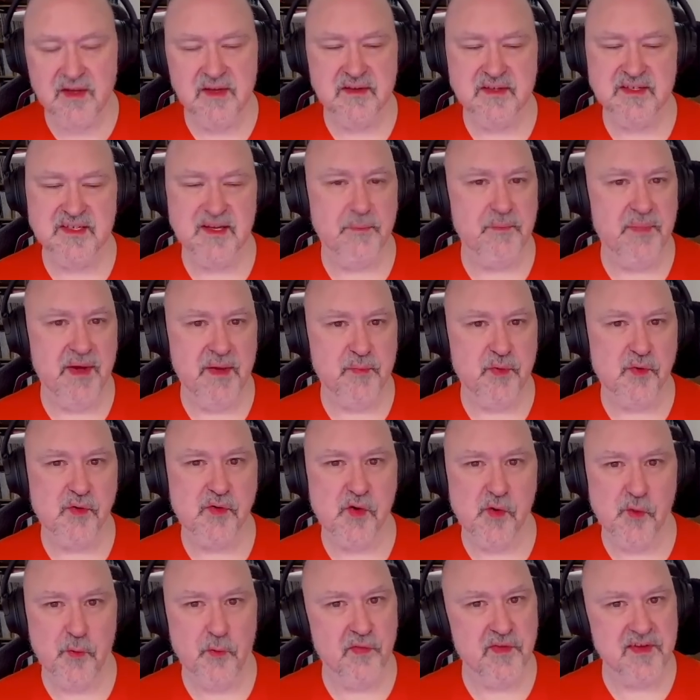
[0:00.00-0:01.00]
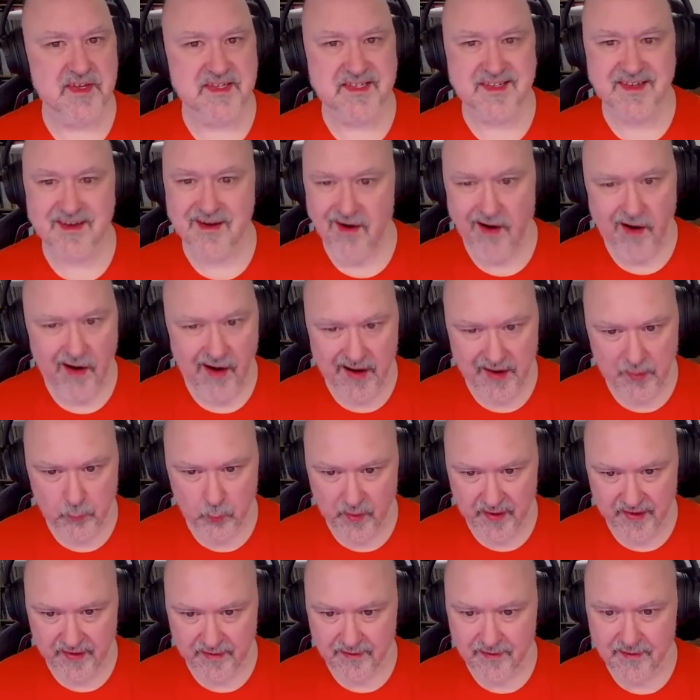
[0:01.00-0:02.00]
Some people call this an
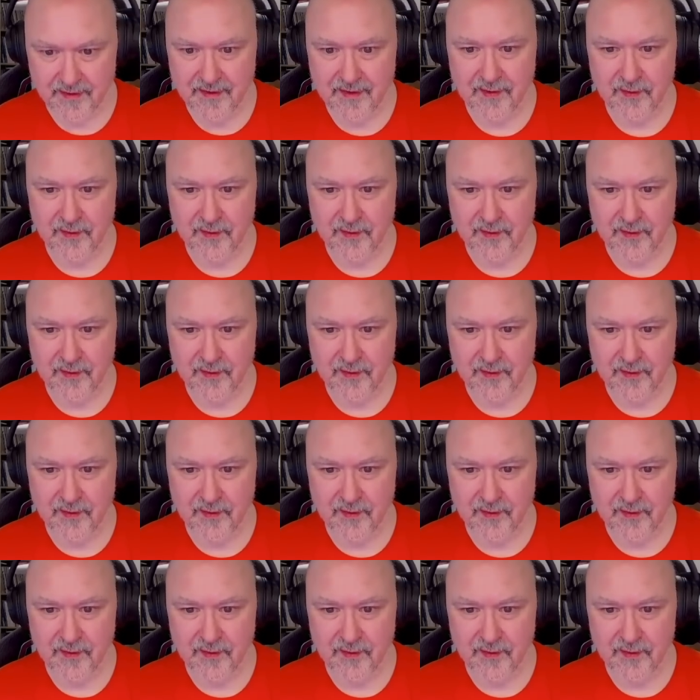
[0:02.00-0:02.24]
I-wing.